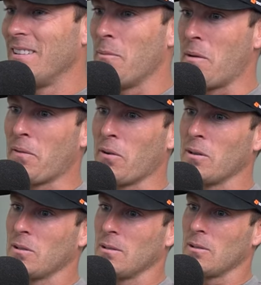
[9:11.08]
went for it.
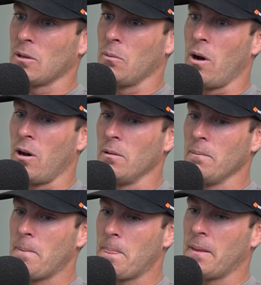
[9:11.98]
It took a while,
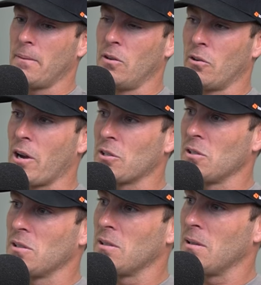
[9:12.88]
a few
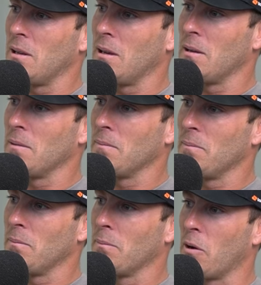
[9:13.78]
crashes, and
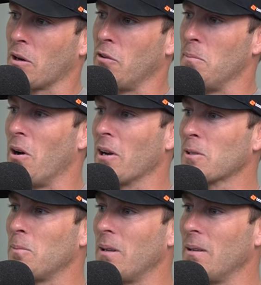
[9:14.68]
broke a few bikes,
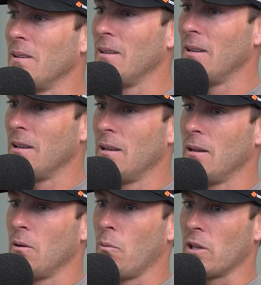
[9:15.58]
but
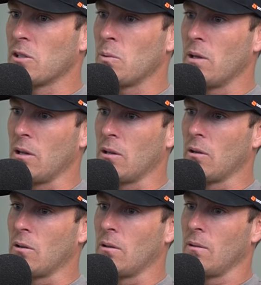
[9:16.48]
once we
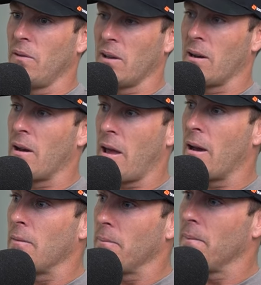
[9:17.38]
figured it
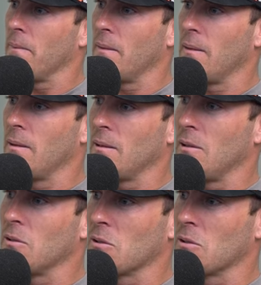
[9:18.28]
out, that was